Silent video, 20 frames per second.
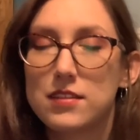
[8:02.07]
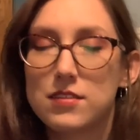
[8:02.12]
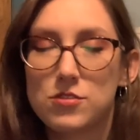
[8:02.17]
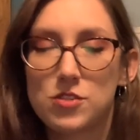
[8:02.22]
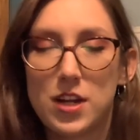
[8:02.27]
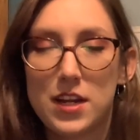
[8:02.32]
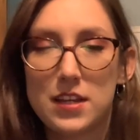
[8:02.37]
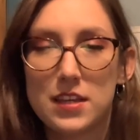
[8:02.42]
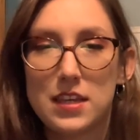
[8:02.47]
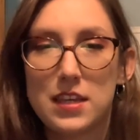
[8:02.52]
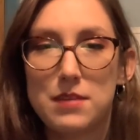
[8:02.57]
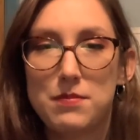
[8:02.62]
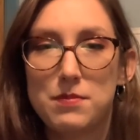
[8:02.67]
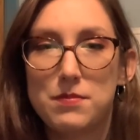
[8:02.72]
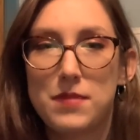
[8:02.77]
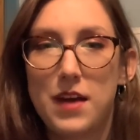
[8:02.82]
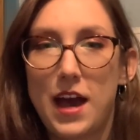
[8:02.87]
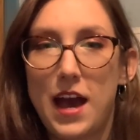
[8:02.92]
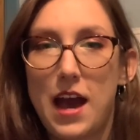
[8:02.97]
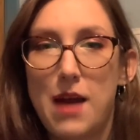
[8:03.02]
Trying to keep
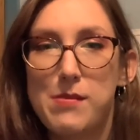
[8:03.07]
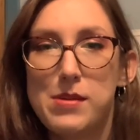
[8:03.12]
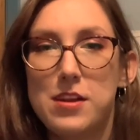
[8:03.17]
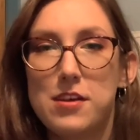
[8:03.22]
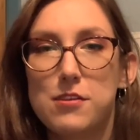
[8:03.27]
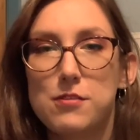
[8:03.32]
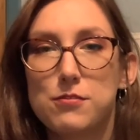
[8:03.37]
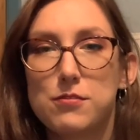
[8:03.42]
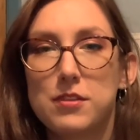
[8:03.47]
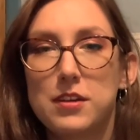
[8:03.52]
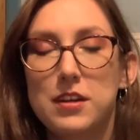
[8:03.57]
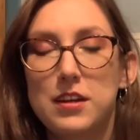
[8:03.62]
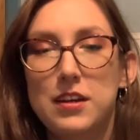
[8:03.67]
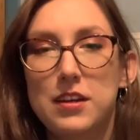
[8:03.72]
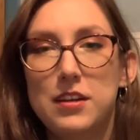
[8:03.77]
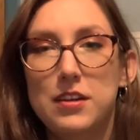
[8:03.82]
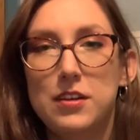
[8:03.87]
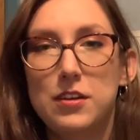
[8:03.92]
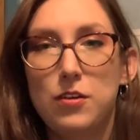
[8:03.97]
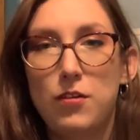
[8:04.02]
a habit of
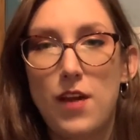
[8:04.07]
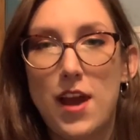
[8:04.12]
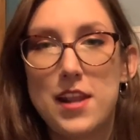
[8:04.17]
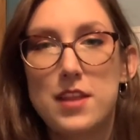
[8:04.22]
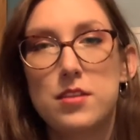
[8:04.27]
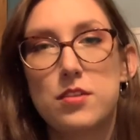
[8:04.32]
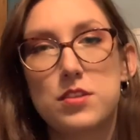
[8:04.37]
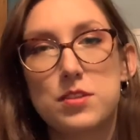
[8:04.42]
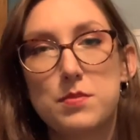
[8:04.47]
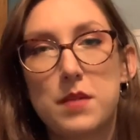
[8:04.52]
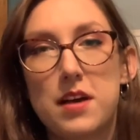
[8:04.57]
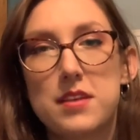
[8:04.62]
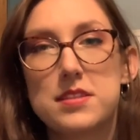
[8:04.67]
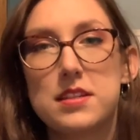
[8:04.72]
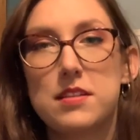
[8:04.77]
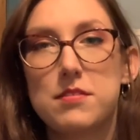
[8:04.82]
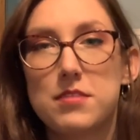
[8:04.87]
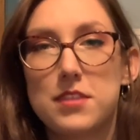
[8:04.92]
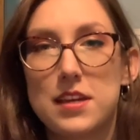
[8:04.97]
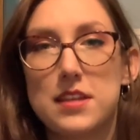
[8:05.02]
writing those
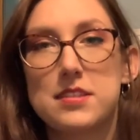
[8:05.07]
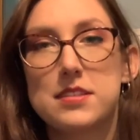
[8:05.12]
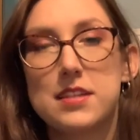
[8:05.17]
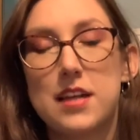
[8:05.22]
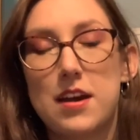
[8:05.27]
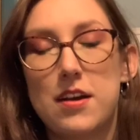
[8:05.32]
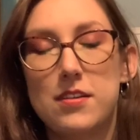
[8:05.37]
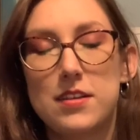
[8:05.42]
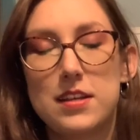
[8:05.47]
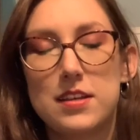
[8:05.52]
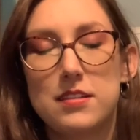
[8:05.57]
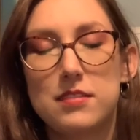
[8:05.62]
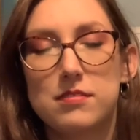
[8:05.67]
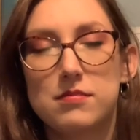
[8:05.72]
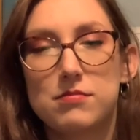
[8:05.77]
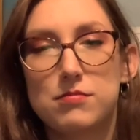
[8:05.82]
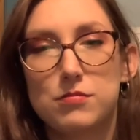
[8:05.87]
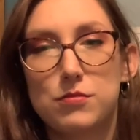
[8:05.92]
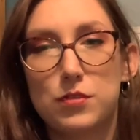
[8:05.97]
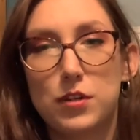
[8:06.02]
positive things down
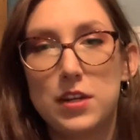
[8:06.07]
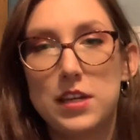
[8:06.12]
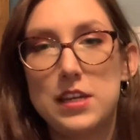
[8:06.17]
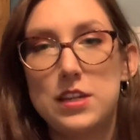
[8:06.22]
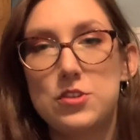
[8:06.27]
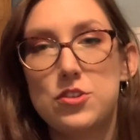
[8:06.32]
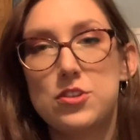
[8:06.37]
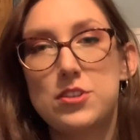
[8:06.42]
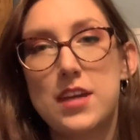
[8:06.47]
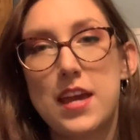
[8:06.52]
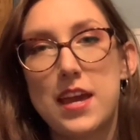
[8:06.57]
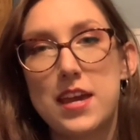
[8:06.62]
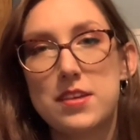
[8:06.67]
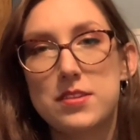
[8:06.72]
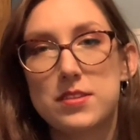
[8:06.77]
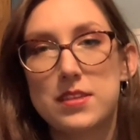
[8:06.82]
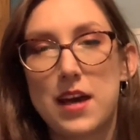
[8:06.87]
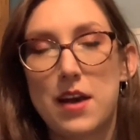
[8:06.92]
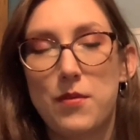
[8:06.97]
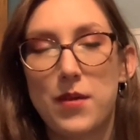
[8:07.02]
for each day, so
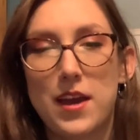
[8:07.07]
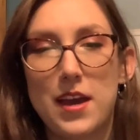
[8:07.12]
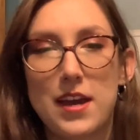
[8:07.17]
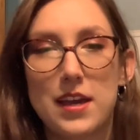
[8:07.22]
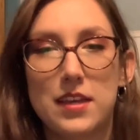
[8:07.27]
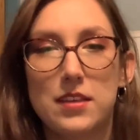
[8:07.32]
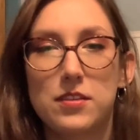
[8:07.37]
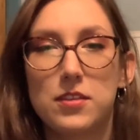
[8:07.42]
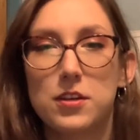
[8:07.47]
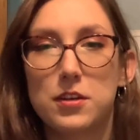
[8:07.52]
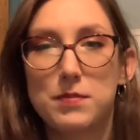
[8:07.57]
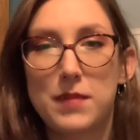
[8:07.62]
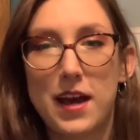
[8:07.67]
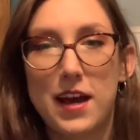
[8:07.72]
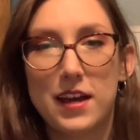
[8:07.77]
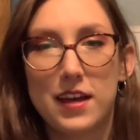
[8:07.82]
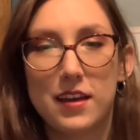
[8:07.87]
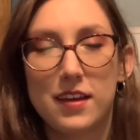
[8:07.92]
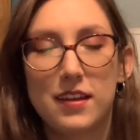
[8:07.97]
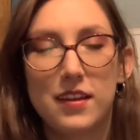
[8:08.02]
that way I can look
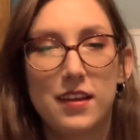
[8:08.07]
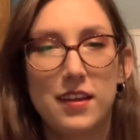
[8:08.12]
back